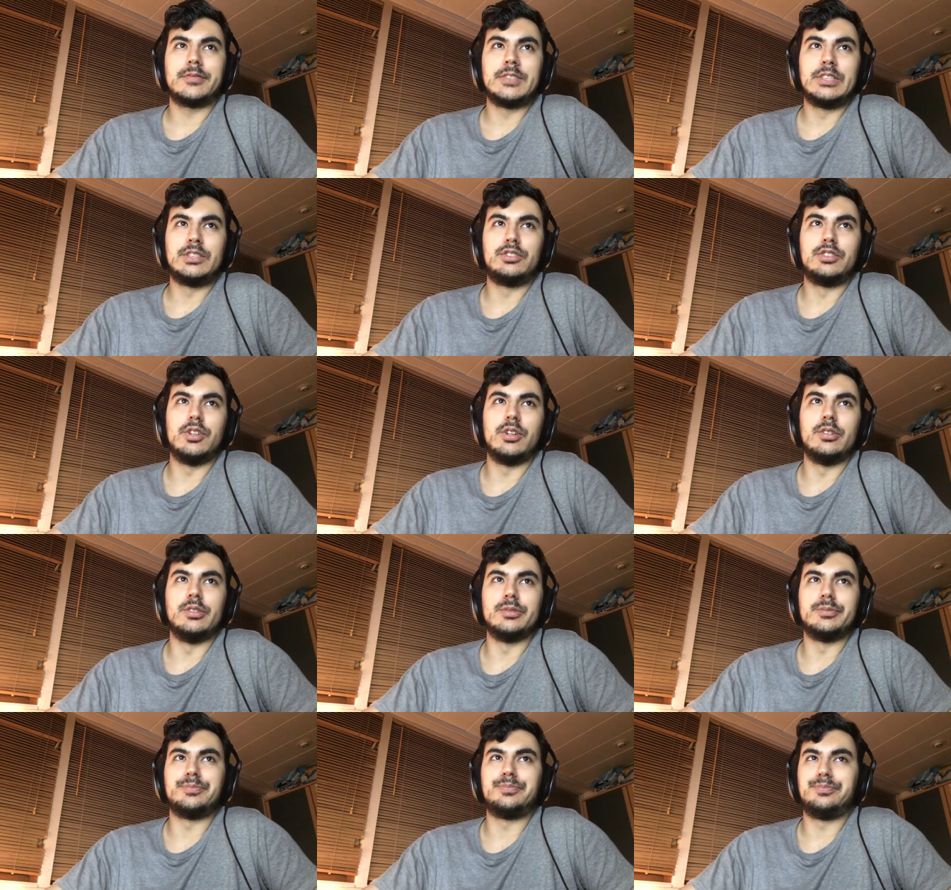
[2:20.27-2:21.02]

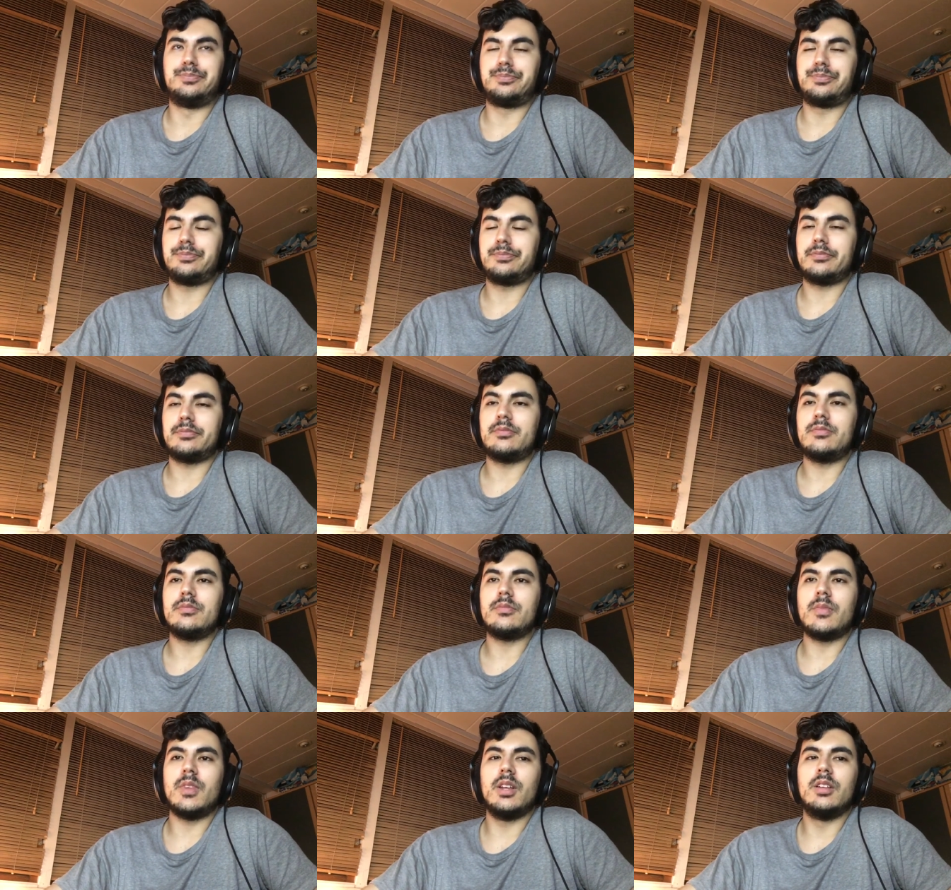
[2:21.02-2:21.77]
So
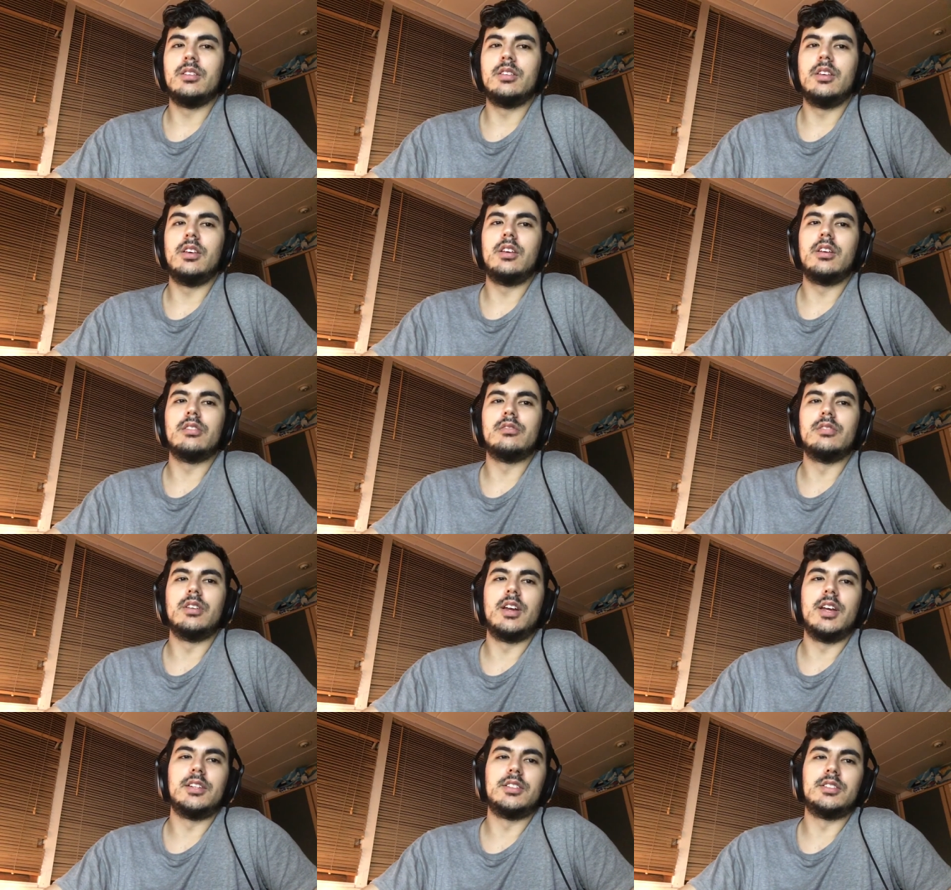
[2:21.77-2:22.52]
the
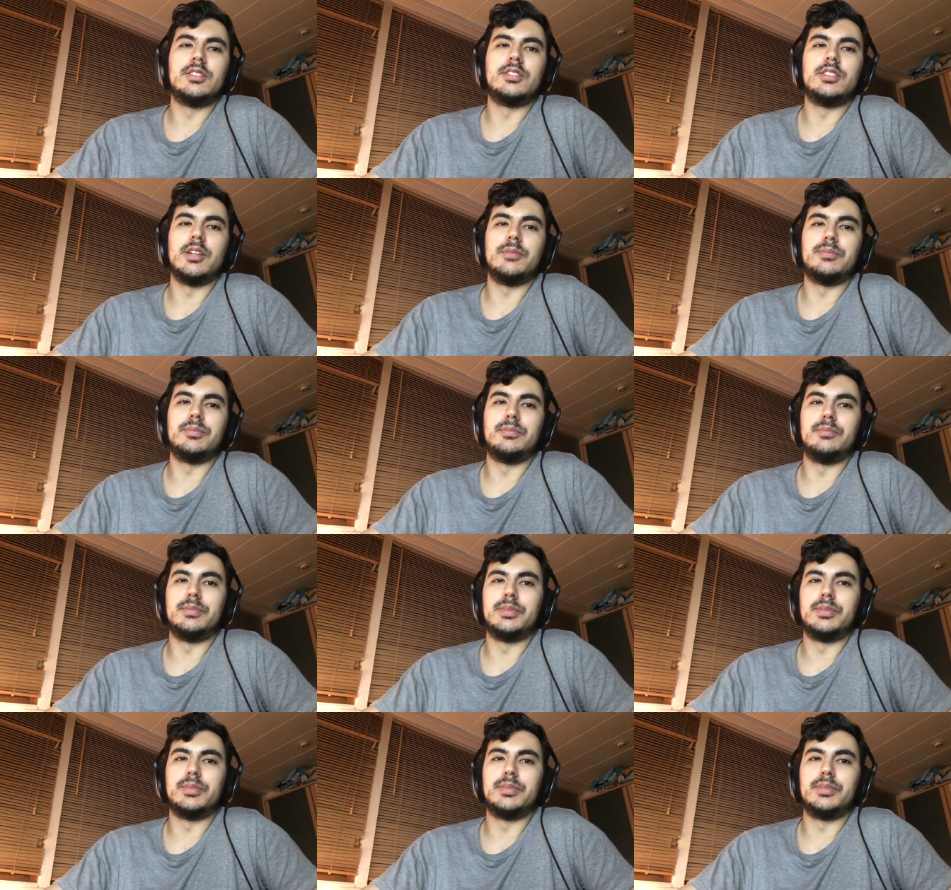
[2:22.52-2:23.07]
relationship